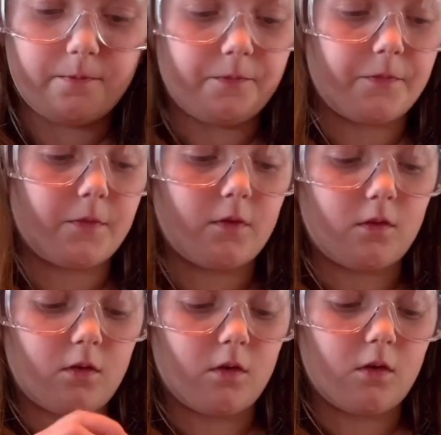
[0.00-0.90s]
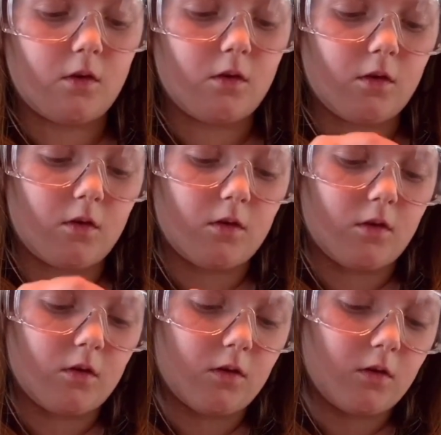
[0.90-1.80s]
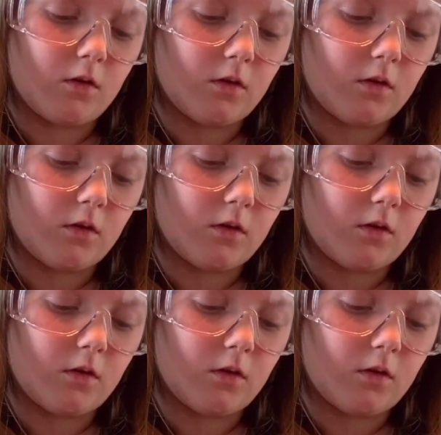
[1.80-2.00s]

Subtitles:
Nothing is said.